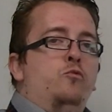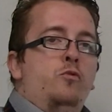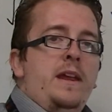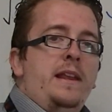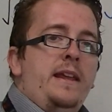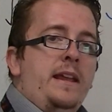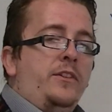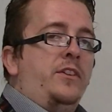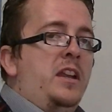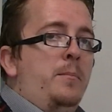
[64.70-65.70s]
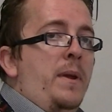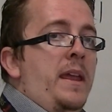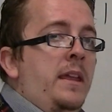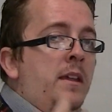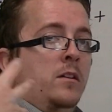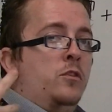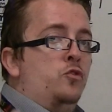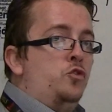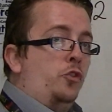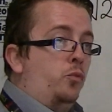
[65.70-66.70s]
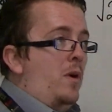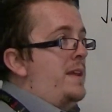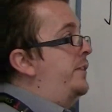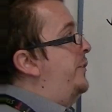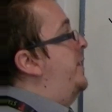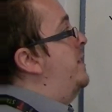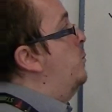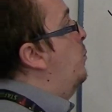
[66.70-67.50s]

really it's going to be just wait and see